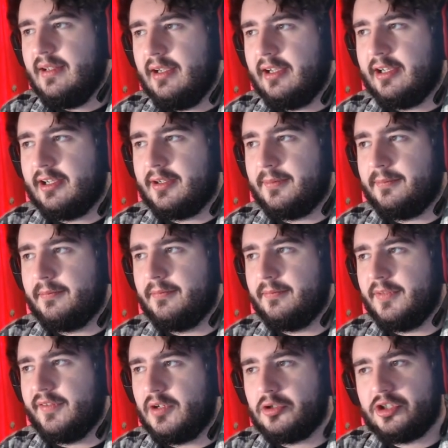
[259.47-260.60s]

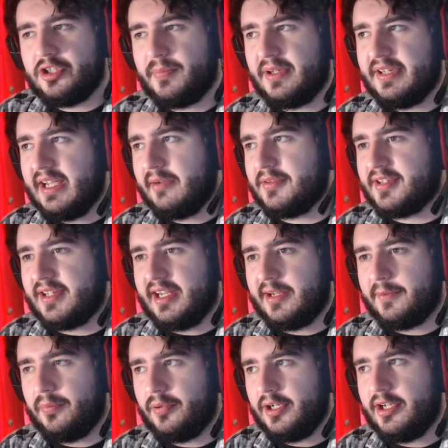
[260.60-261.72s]
The viewership on that was like
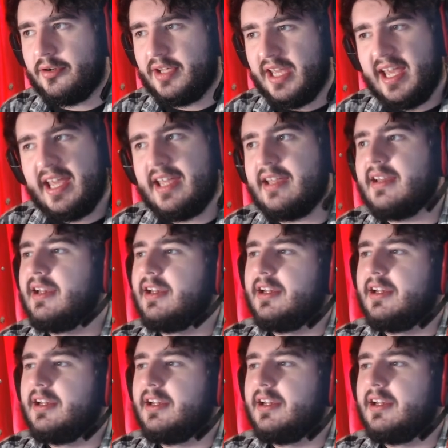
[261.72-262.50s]
pretty okay,